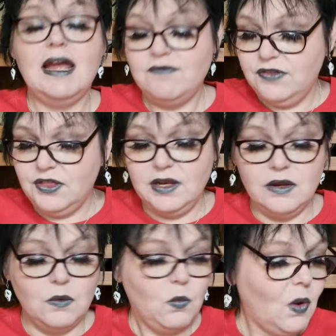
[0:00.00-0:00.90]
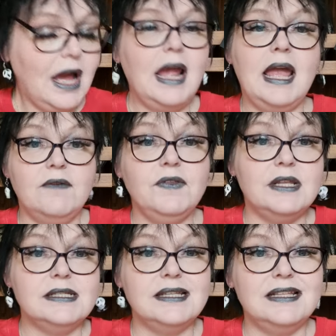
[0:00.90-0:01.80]
everything, why
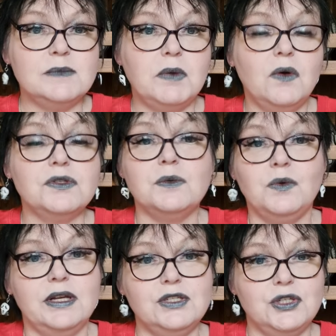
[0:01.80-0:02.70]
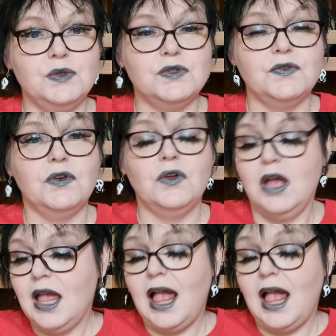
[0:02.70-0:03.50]
everything's in this box and what it's used for.